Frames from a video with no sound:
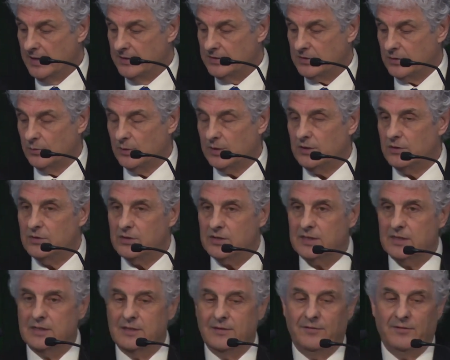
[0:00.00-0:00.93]
So we
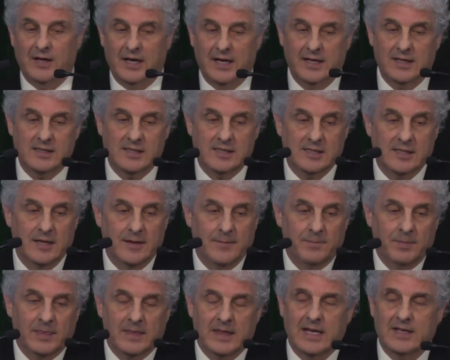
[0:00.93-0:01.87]
used a device
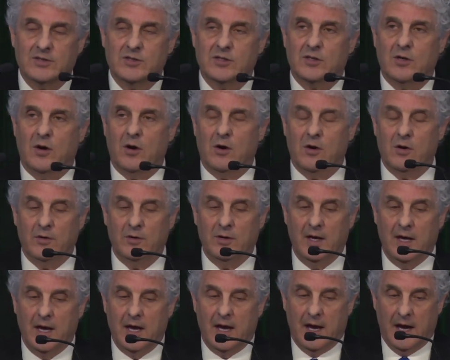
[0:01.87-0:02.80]
that's
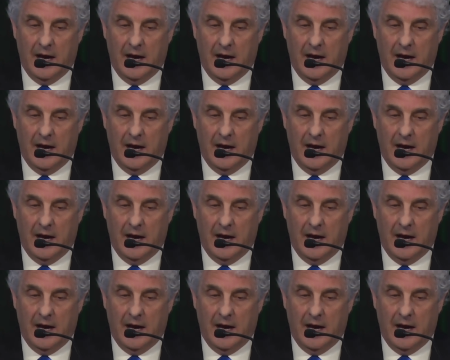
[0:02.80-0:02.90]
called